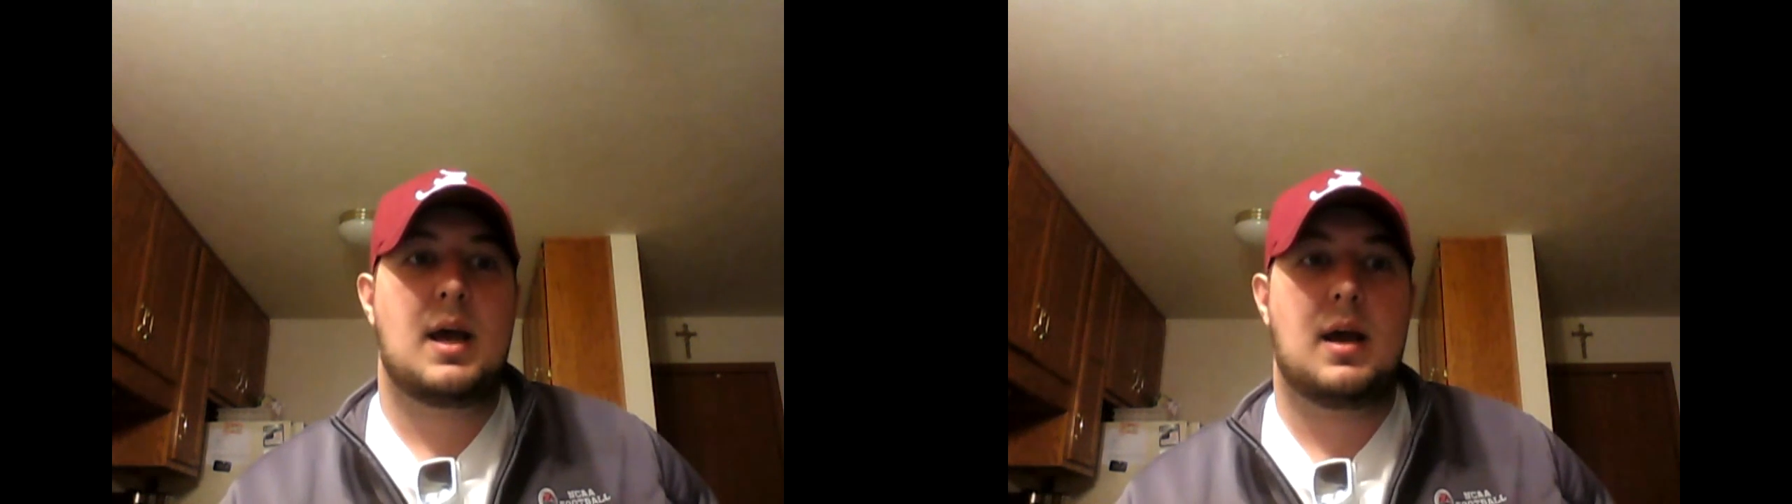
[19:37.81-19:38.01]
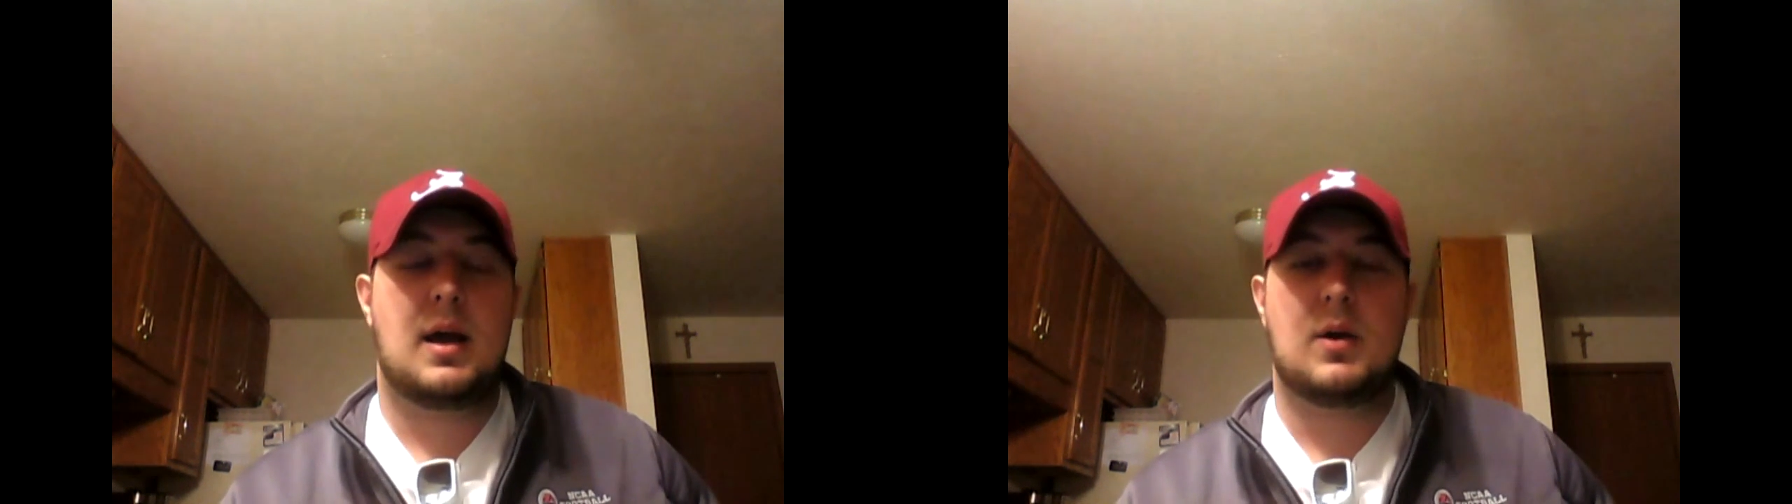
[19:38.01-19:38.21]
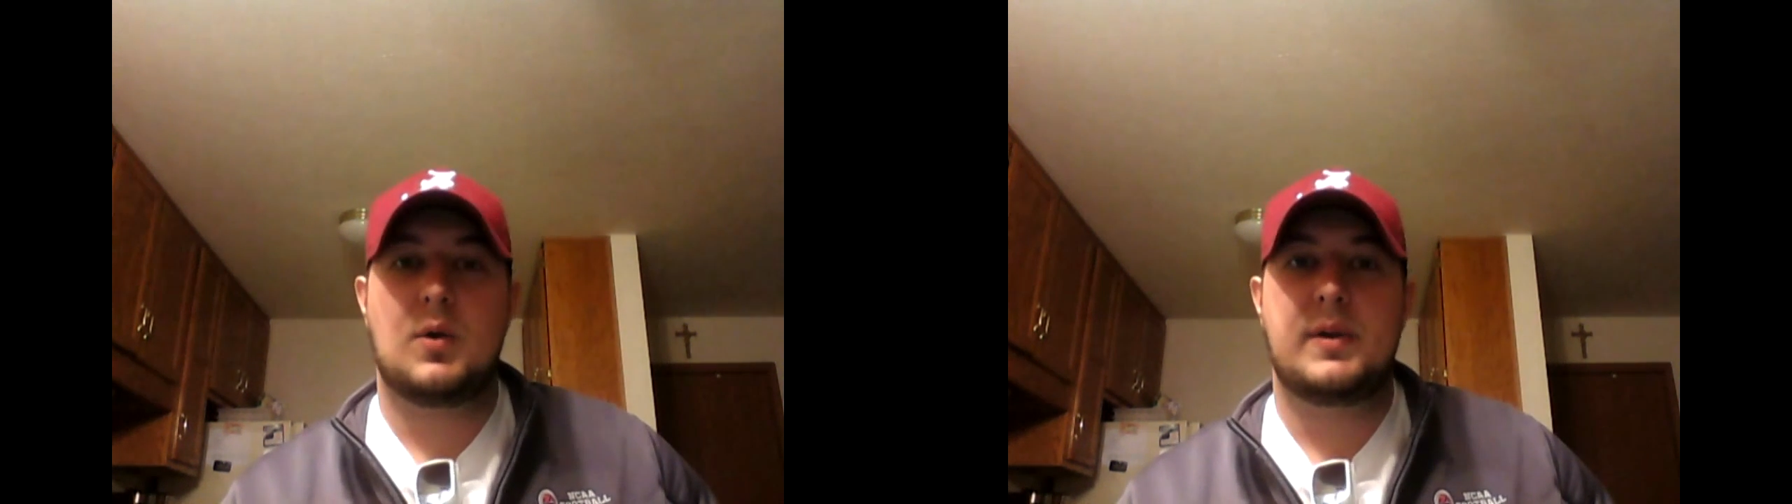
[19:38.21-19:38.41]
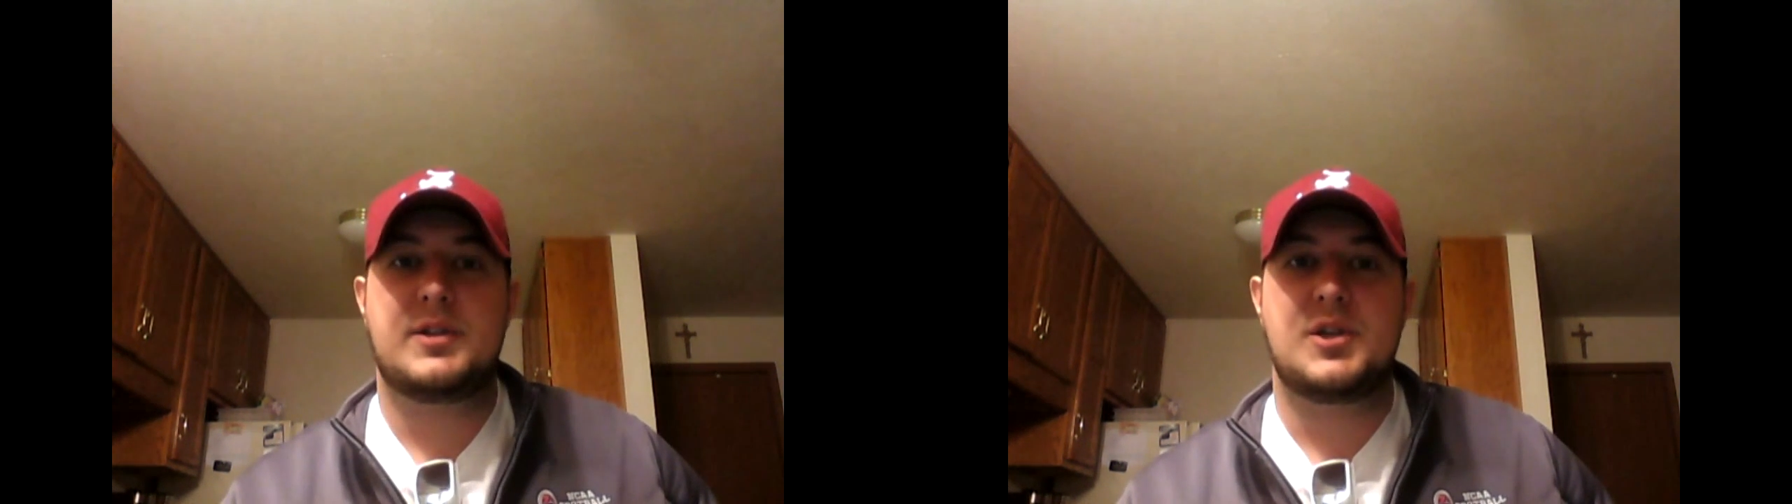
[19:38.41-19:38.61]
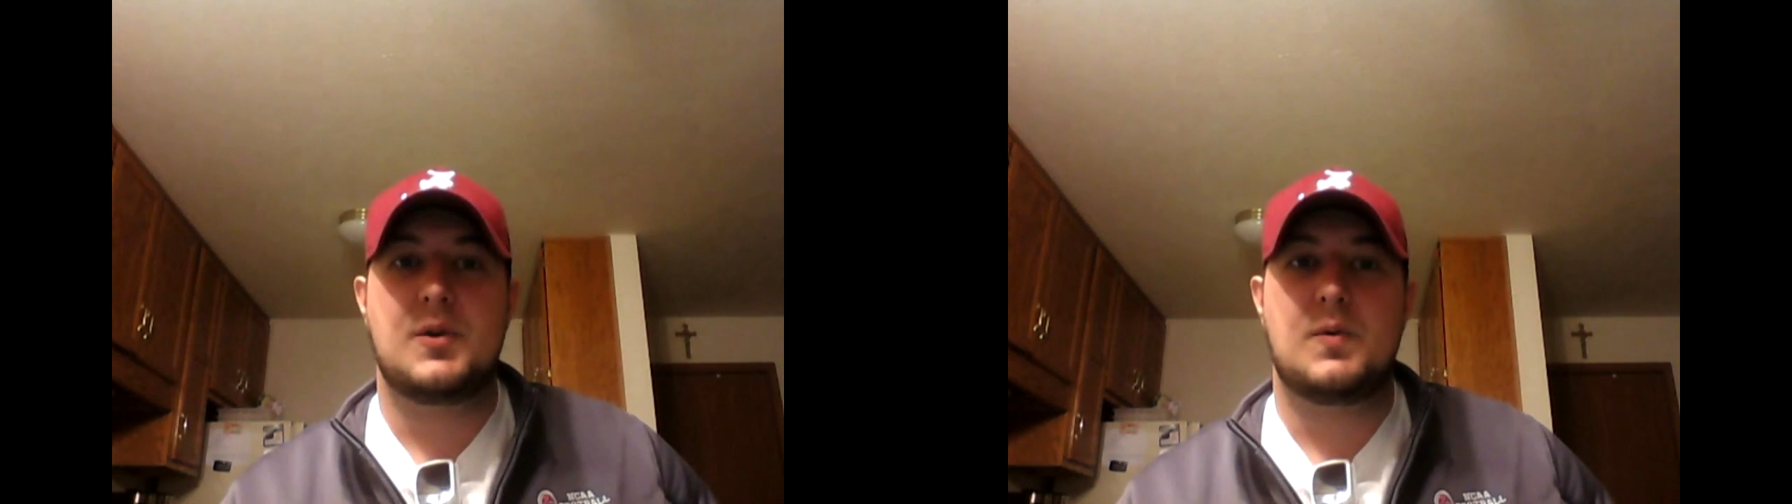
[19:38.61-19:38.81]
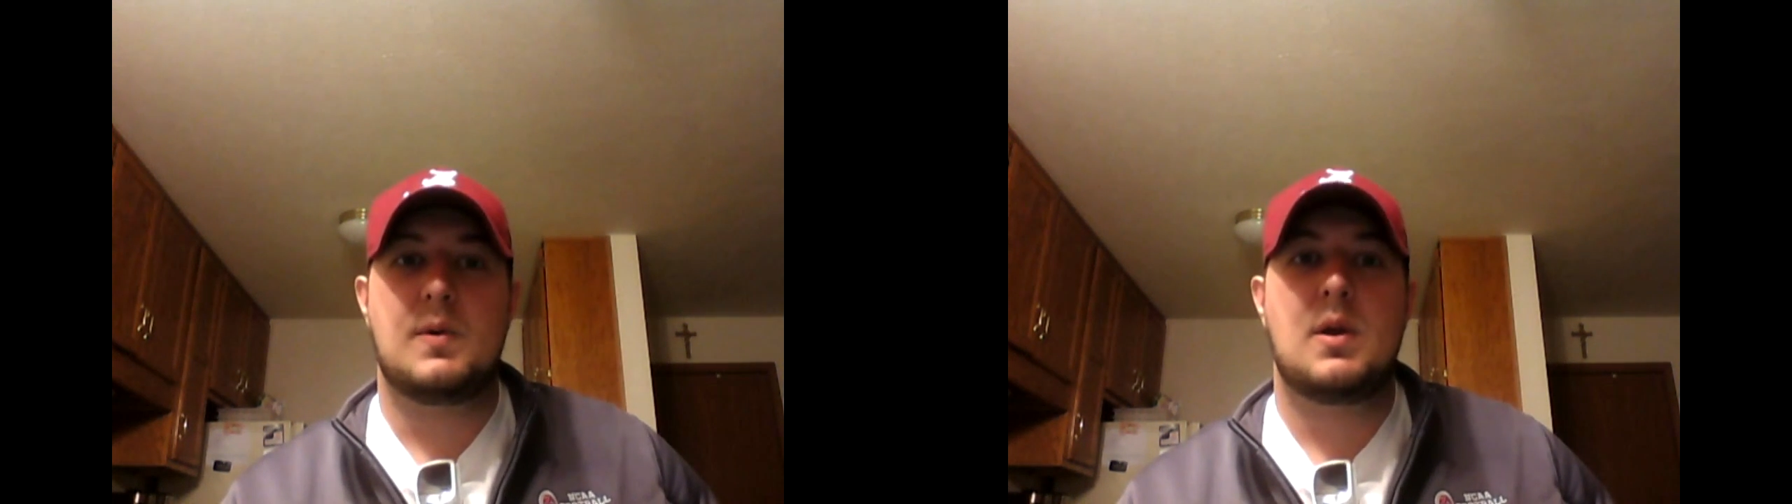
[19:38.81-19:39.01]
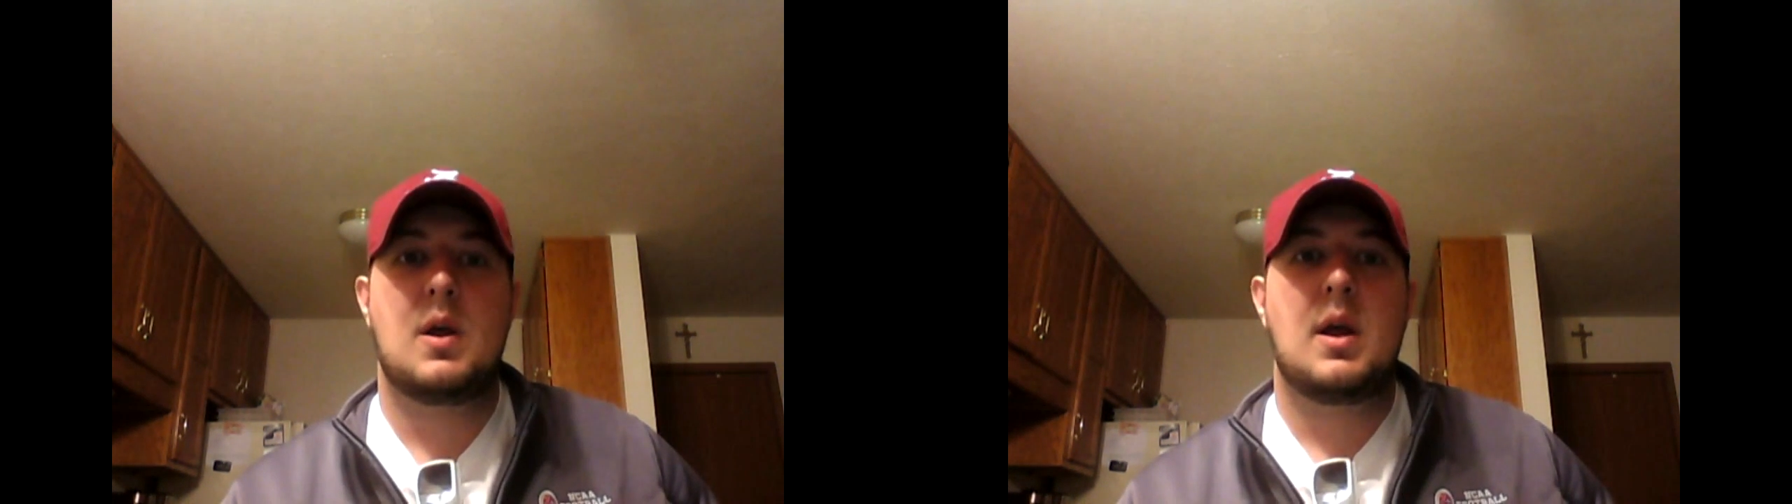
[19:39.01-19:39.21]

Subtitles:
early June,